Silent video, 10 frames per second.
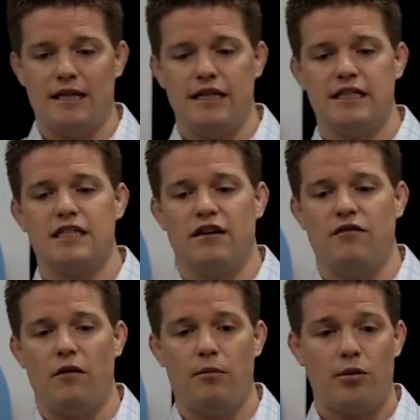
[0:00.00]
list
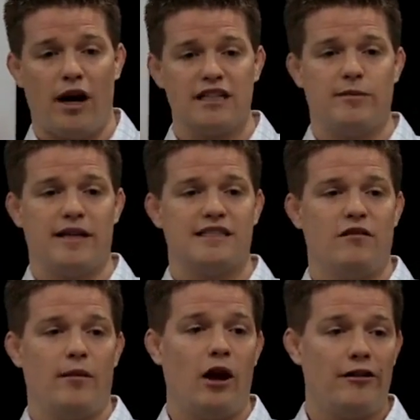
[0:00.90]
of prospects
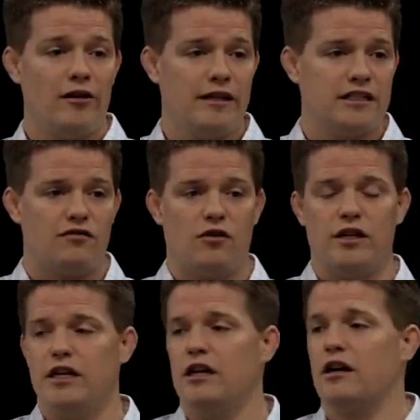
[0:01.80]
that have been on their list for a